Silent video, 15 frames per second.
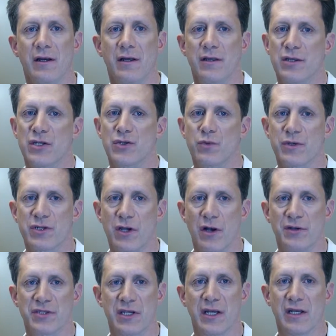This
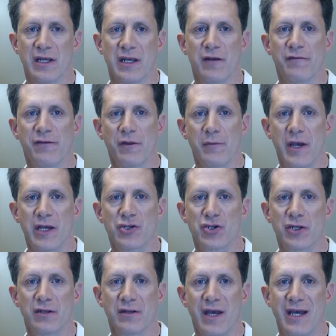results in
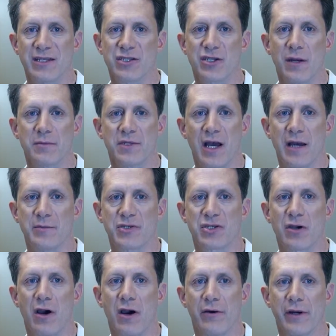inflammation and sometimes
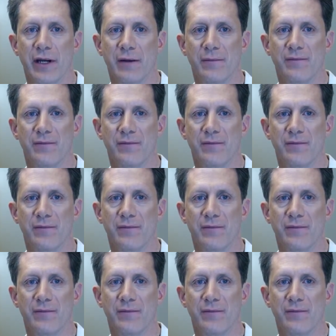scarring.